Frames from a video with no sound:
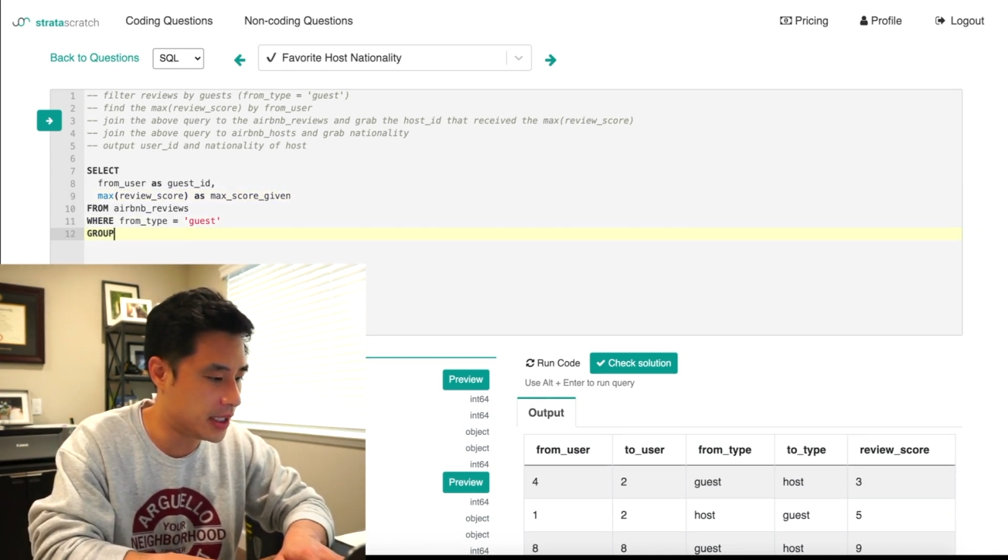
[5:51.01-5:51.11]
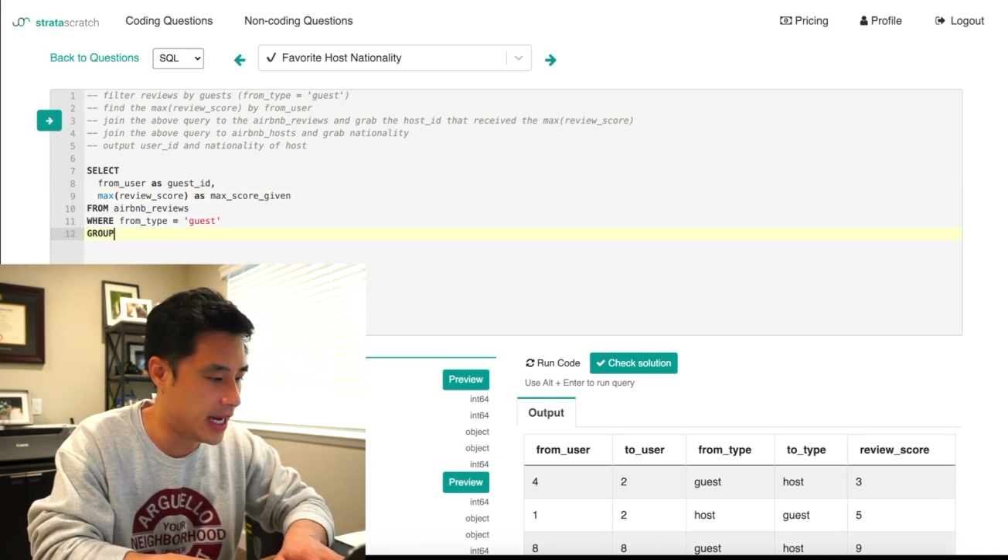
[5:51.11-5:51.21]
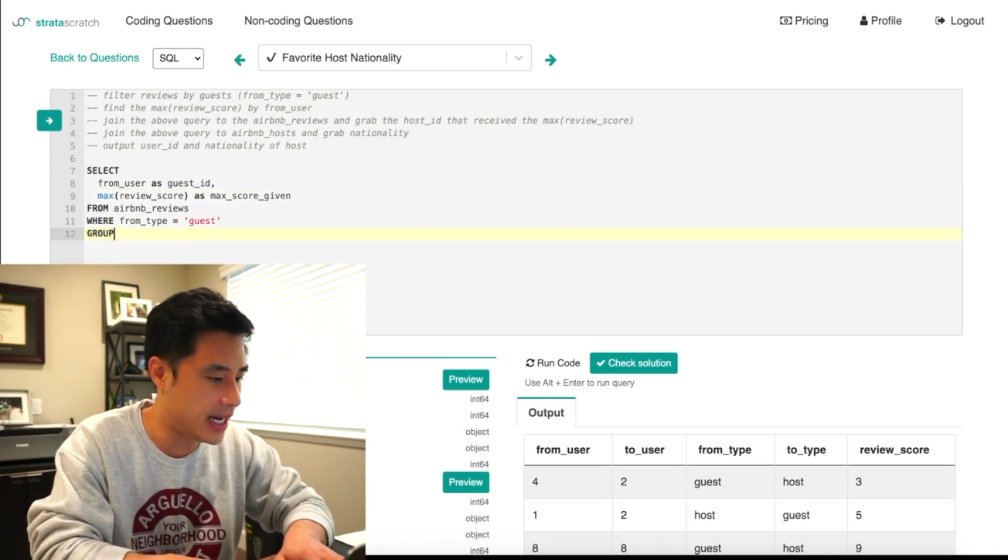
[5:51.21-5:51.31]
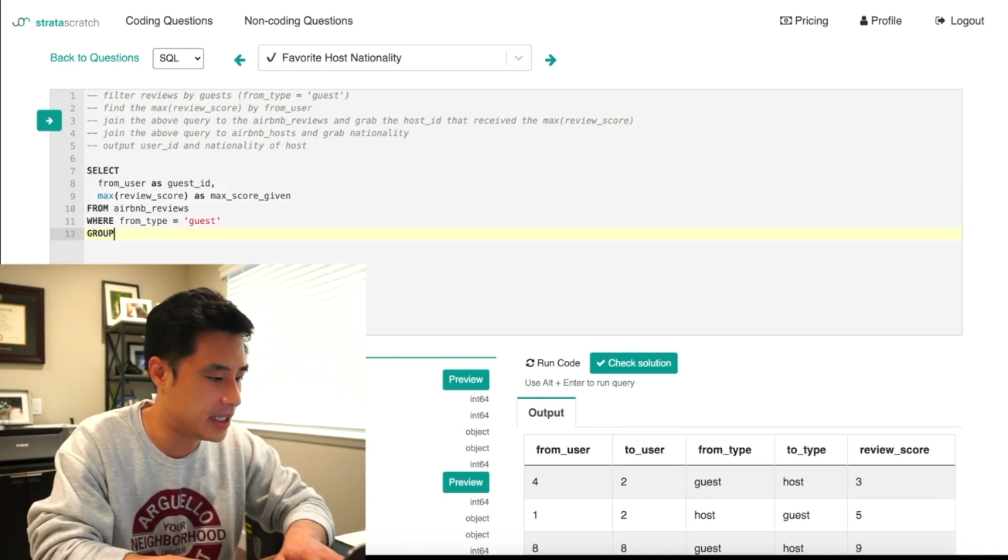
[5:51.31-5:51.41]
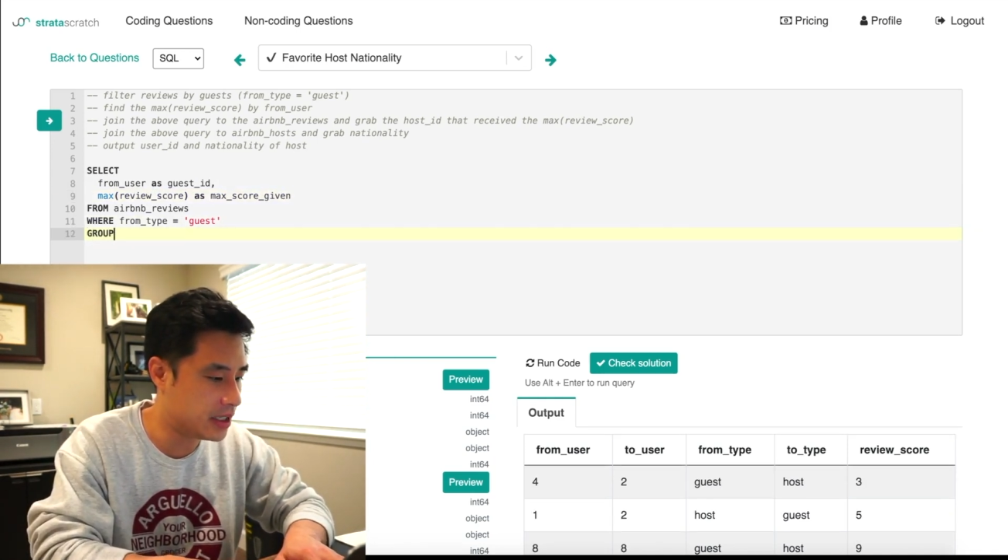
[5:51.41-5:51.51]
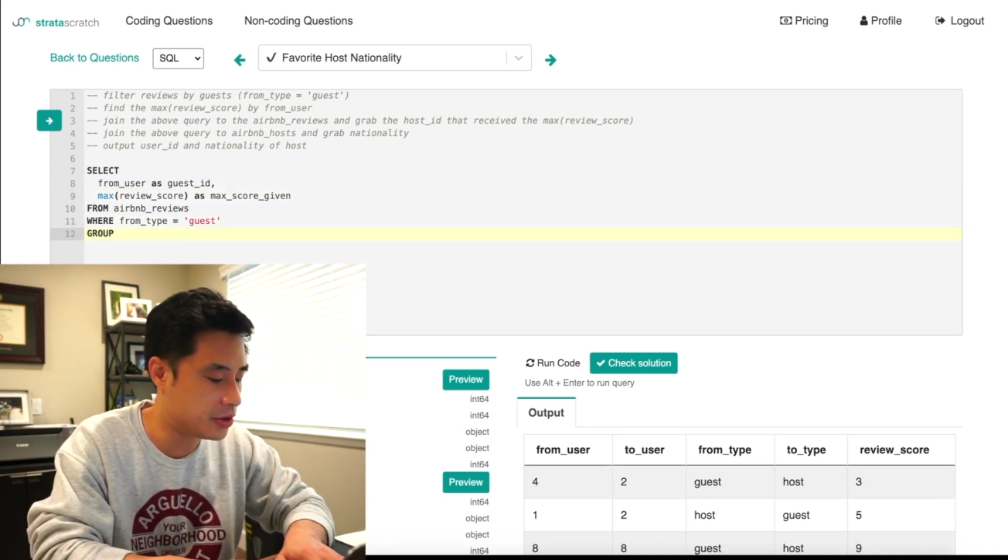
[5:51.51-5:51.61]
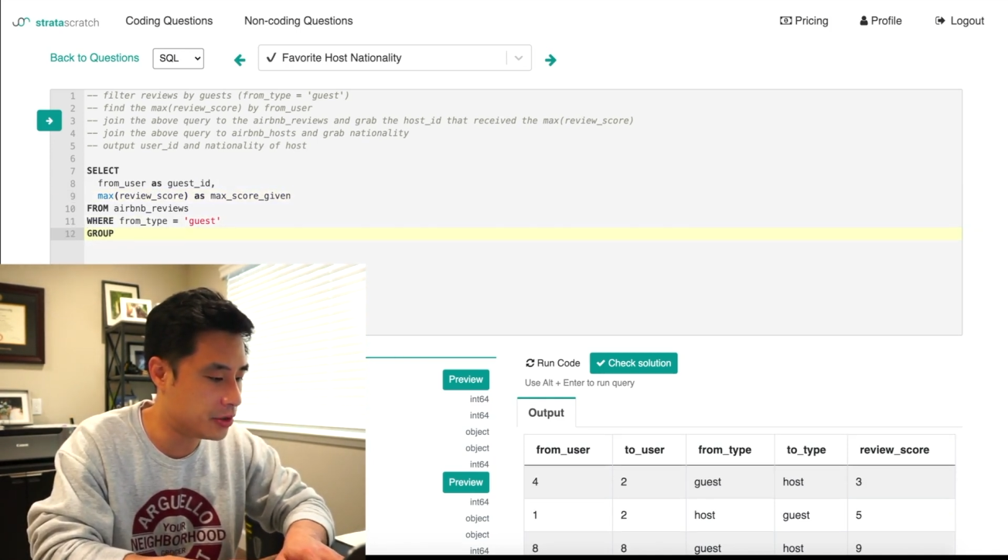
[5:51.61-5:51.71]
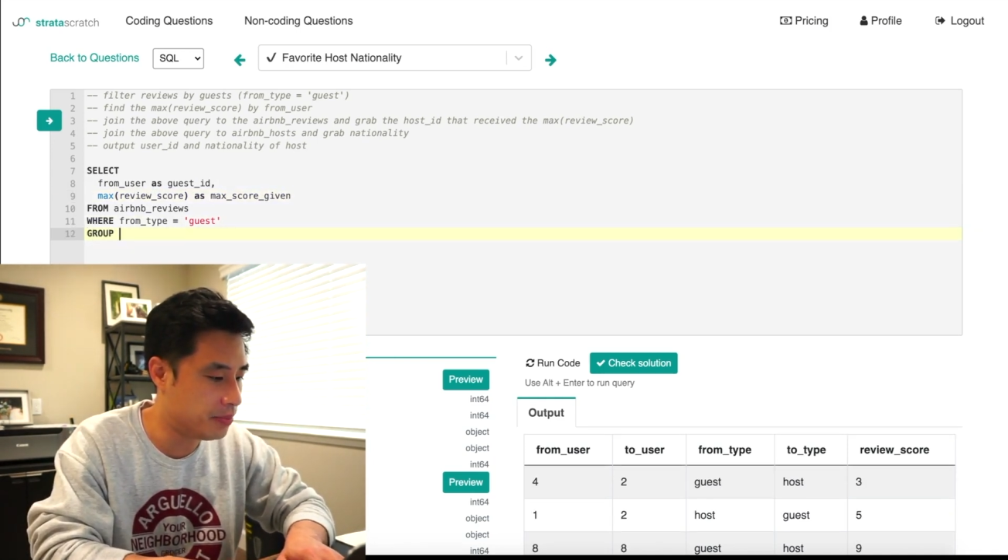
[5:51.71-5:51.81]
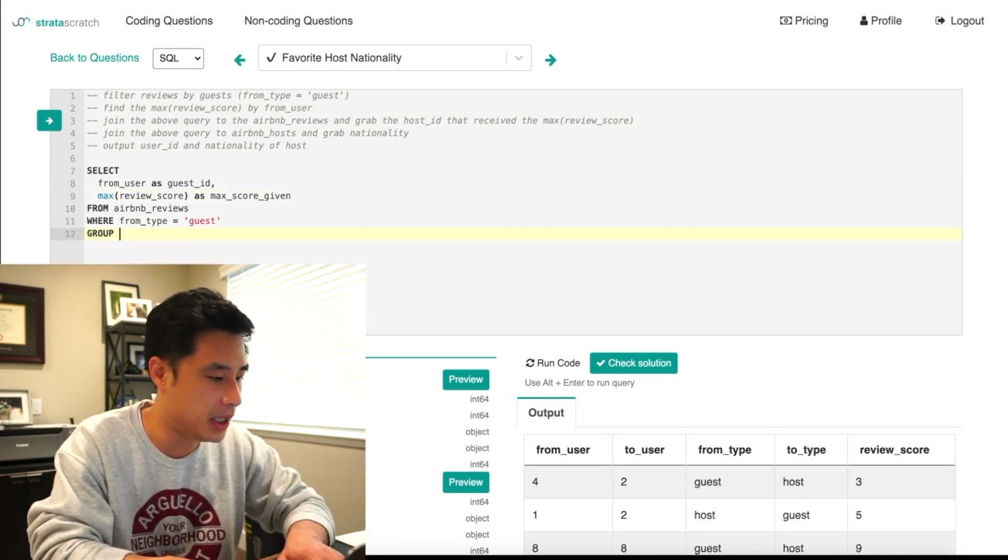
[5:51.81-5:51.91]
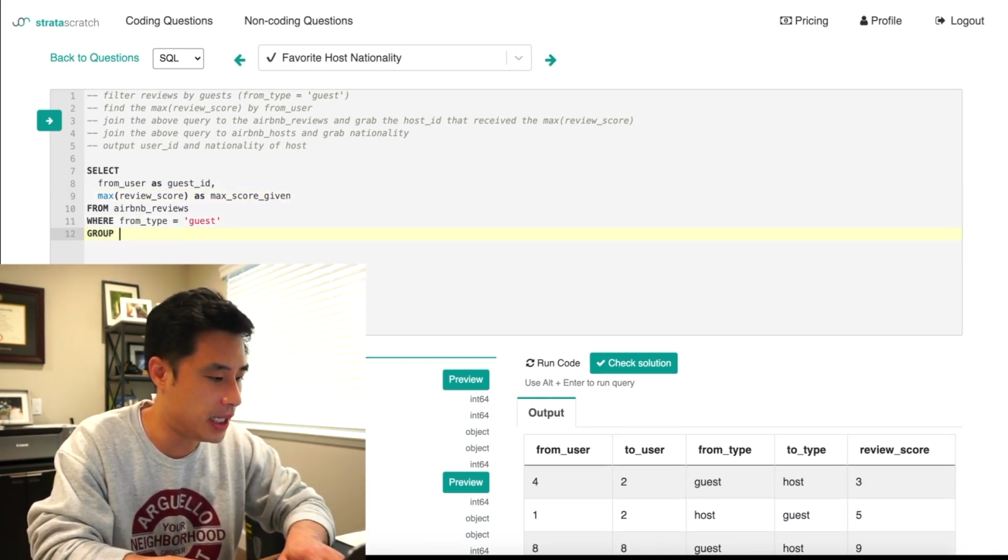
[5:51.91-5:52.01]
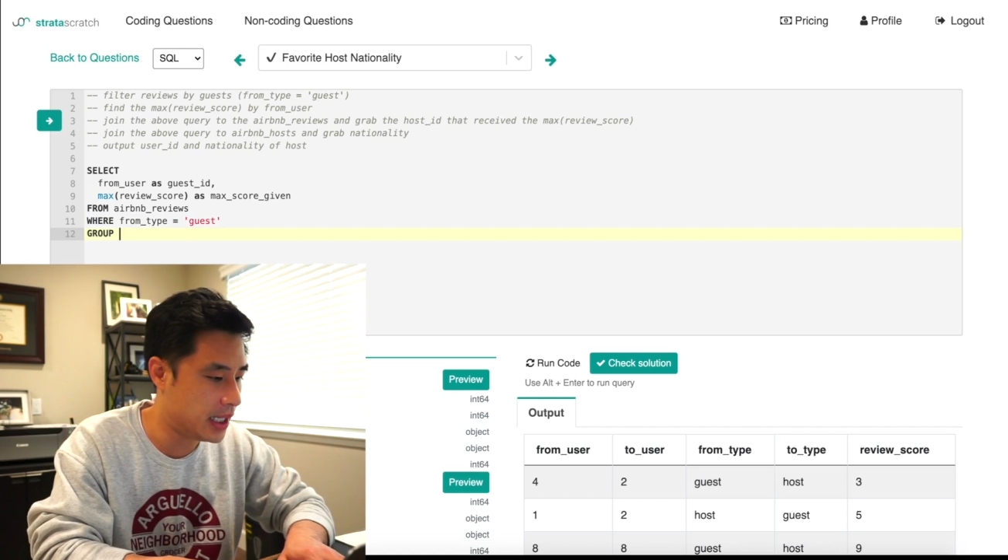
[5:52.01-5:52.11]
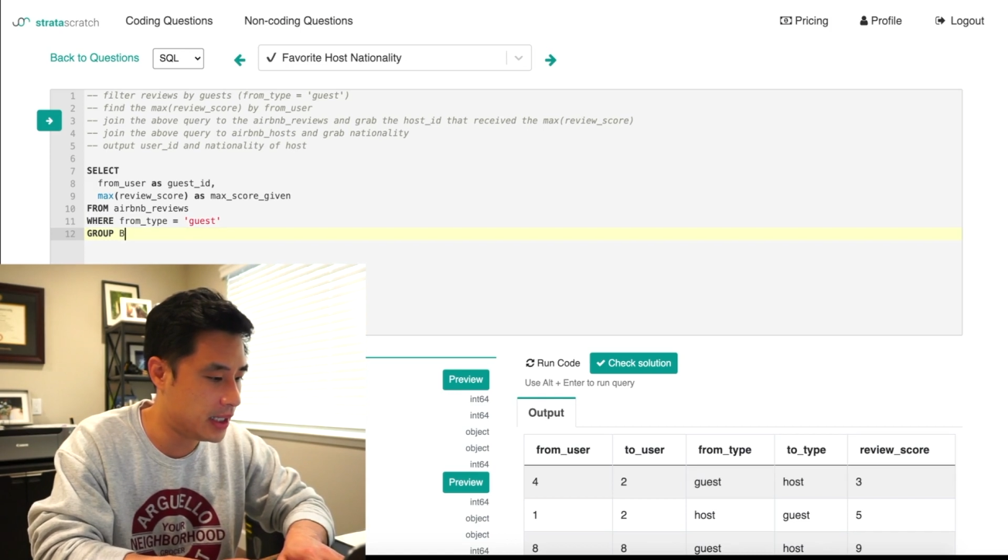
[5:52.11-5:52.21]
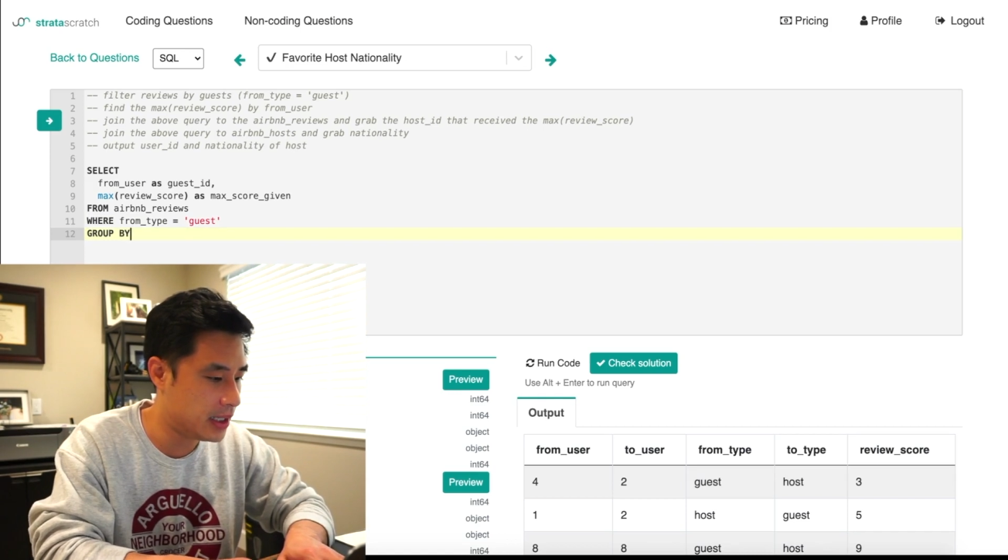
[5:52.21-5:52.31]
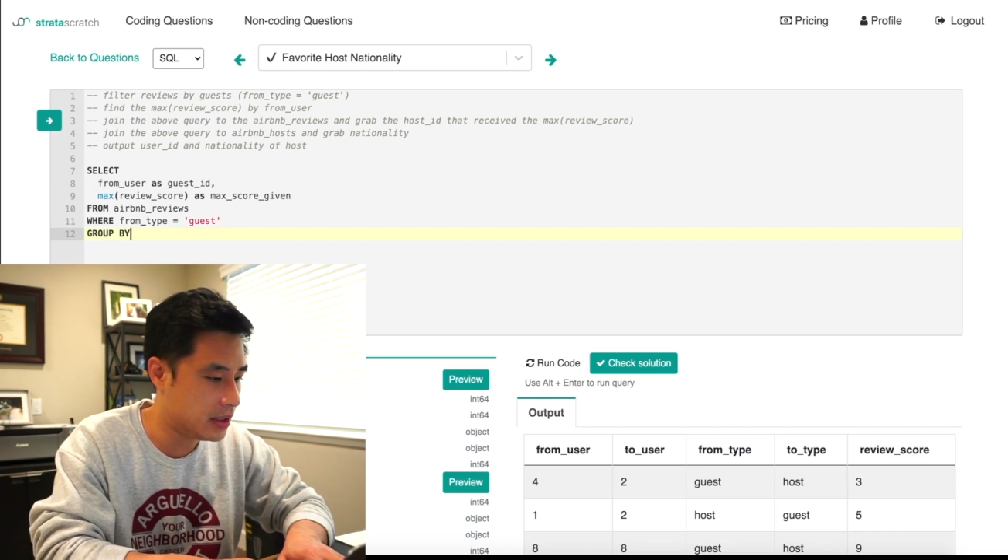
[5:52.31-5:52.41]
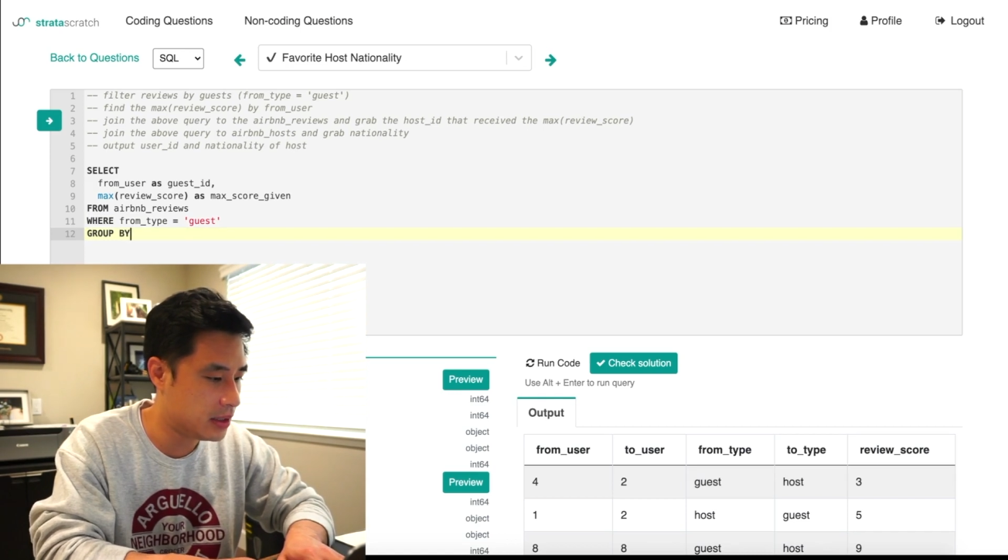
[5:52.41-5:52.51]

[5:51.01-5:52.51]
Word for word: add a group by,